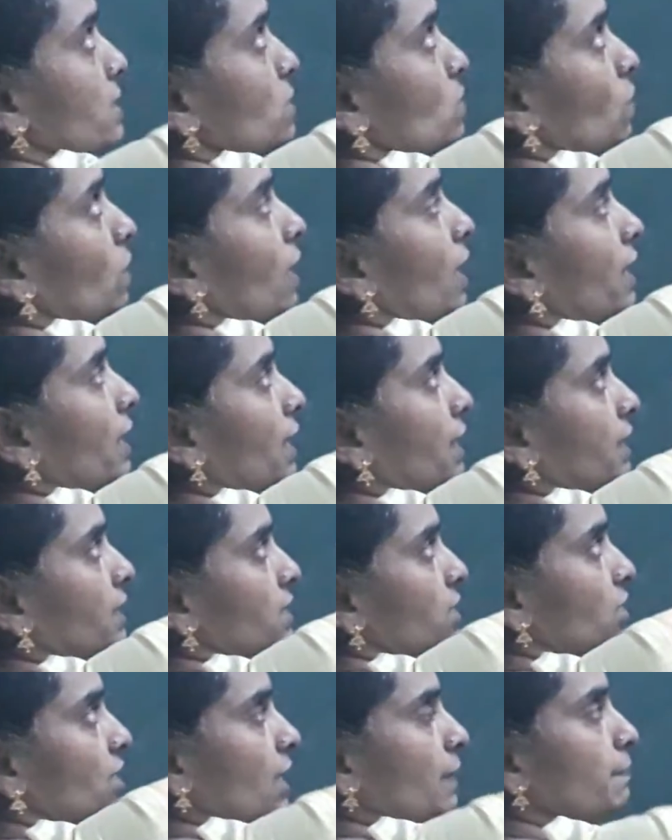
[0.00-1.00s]
solar
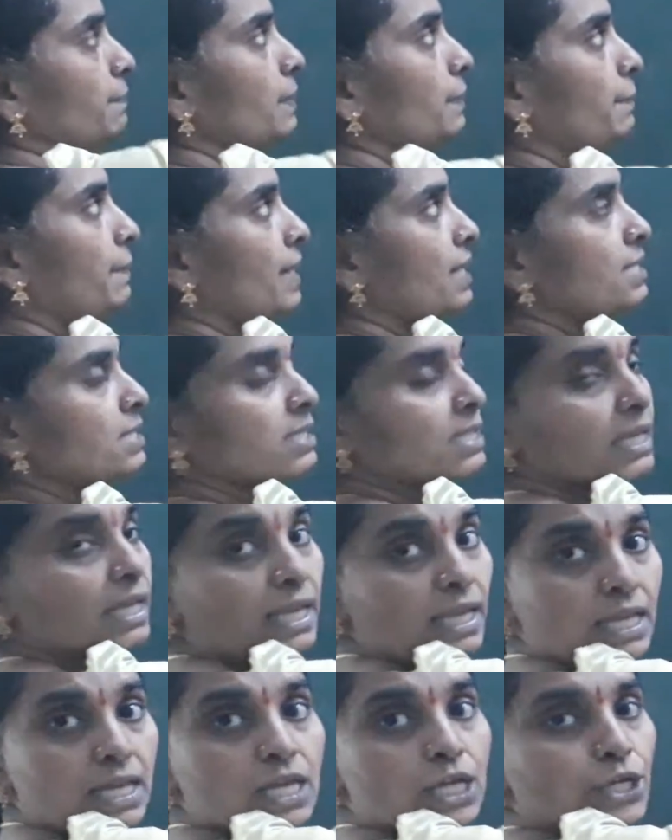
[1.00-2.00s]
energy and prepares
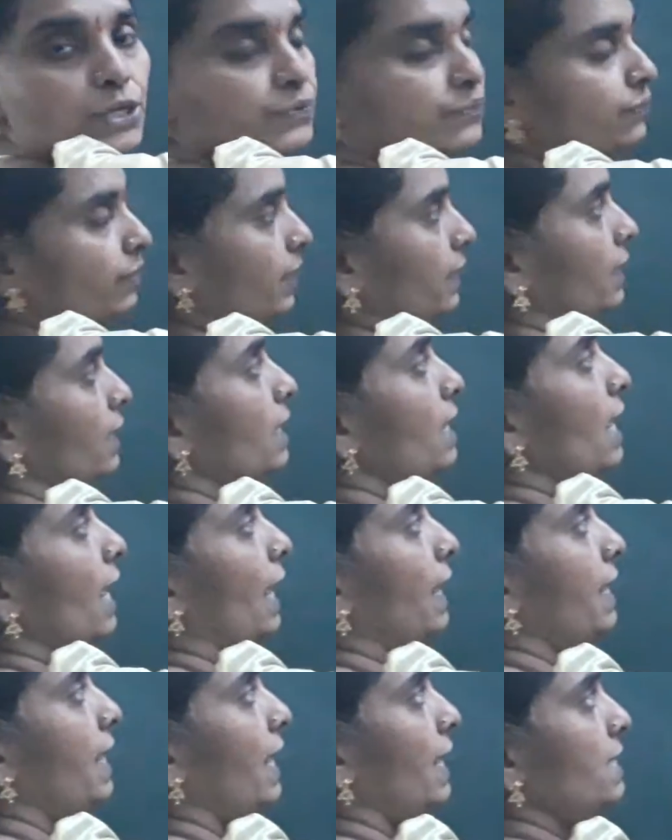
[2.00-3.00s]
the food,
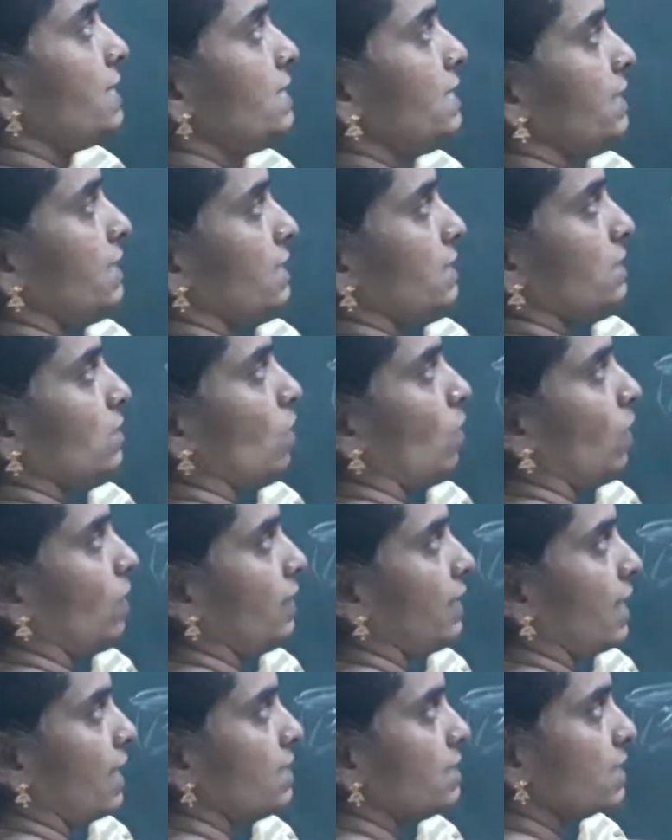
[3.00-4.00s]
and hence it is
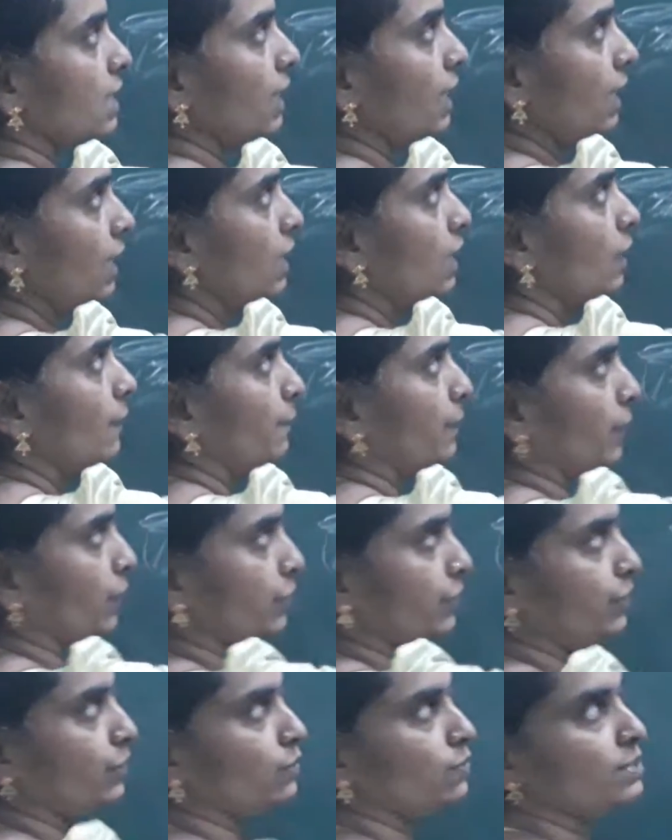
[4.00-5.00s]
called as a
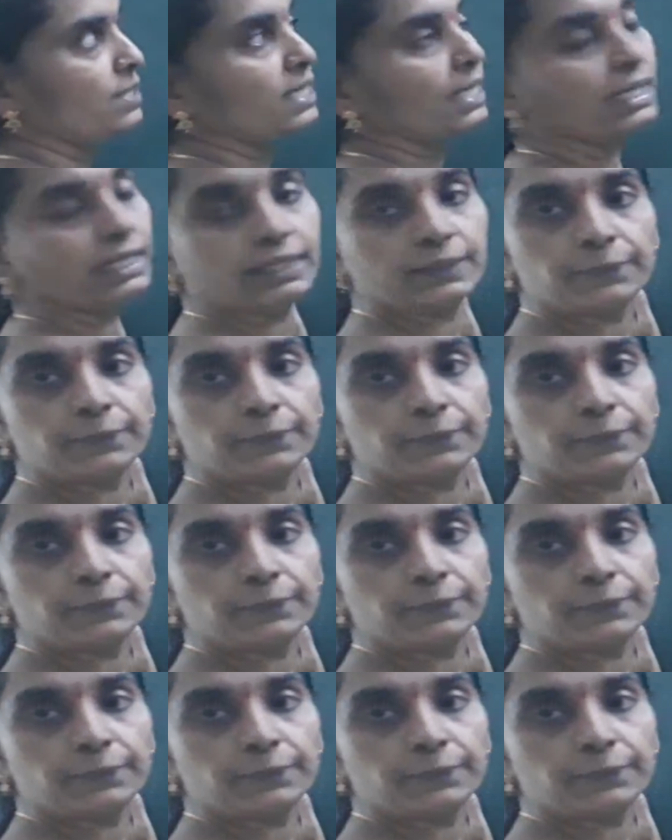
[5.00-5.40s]
producer.